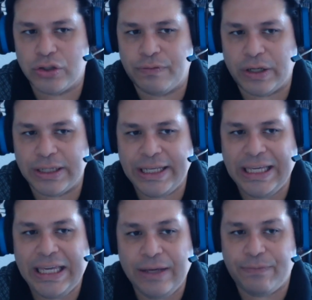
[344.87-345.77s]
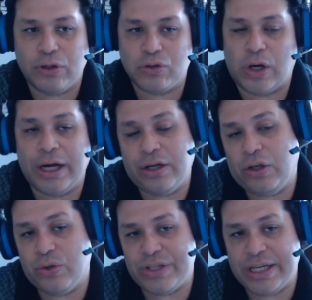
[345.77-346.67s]
friendly if you're trying to
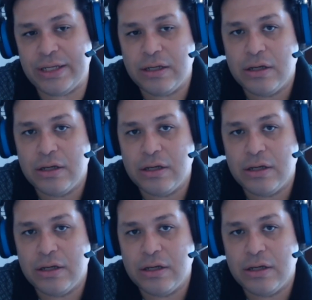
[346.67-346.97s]
use it